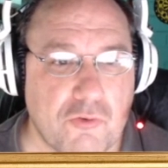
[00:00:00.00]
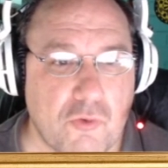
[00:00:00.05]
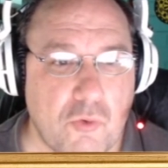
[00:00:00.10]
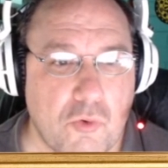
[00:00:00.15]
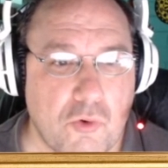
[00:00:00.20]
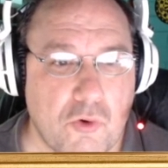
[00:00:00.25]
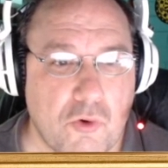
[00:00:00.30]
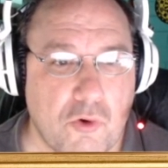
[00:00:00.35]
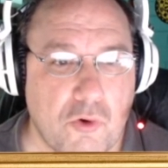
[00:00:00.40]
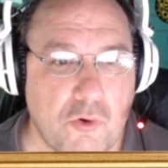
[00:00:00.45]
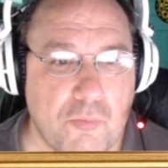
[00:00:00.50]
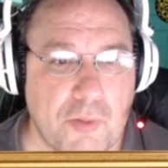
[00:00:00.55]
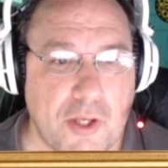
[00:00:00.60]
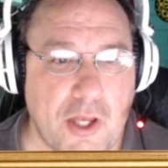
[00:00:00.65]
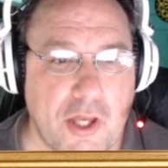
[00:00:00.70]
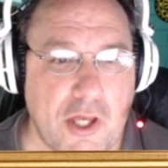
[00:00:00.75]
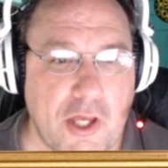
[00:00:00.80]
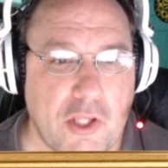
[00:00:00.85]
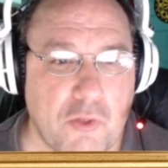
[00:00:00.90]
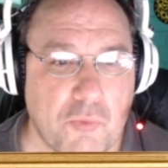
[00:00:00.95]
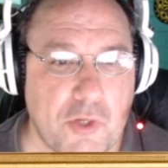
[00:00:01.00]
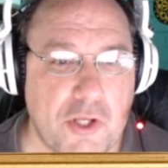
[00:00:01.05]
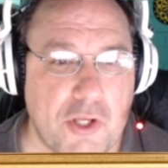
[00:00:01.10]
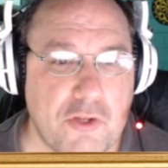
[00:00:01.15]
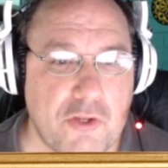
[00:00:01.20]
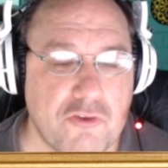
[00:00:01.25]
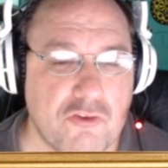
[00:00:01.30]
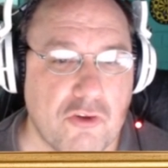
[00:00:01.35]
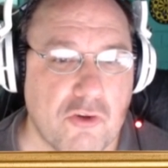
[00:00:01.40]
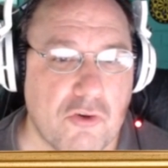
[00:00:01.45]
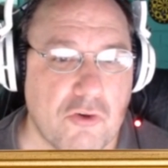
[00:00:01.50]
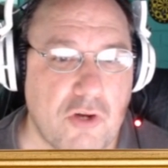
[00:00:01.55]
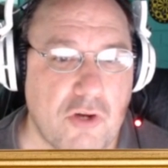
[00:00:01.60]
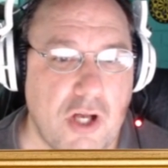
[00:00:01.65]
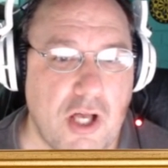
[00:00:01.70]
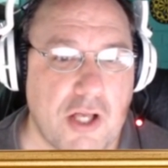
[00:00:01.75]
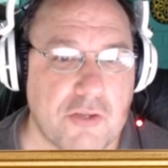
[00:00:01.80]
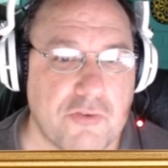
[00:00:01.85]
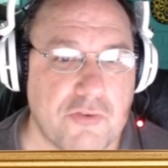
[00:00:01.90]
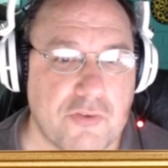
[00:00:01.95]
Order, but Kylo Ren and General
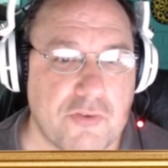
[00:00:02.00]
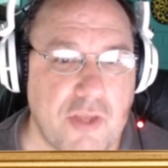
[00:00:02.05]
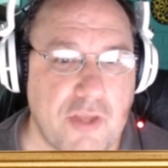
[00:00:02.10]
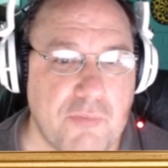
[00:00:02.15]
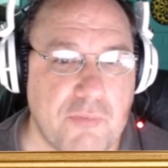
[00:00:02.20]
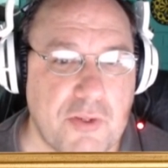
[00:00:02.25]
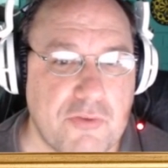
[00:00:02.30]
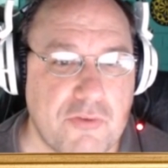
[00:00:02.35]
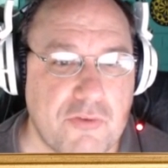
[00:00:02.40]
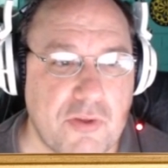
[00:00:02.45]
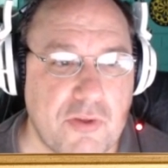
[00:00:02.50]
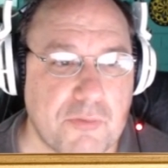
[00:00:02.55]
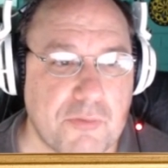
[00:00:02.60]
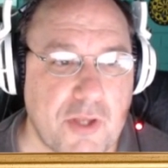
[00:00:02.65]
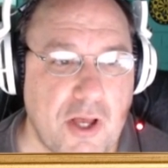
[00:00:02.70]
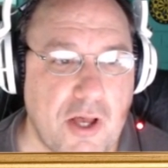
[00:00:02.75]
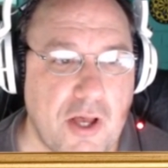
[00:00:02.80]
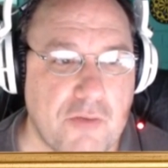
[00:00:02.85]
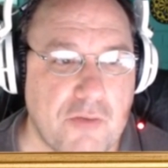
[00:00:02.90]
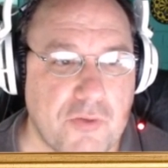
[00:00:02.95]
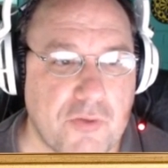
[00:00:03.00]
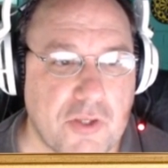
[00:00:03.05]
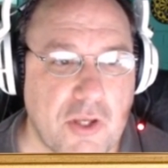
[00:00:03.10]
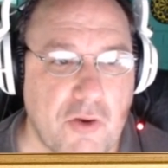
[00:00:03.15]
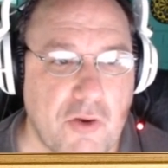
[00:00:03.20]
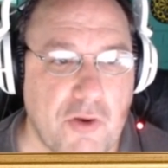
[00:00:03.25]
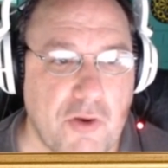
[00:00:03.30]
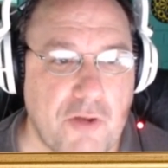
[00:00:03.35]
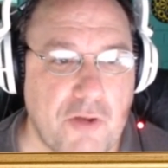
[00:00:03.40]
Hux have been tipped off and carried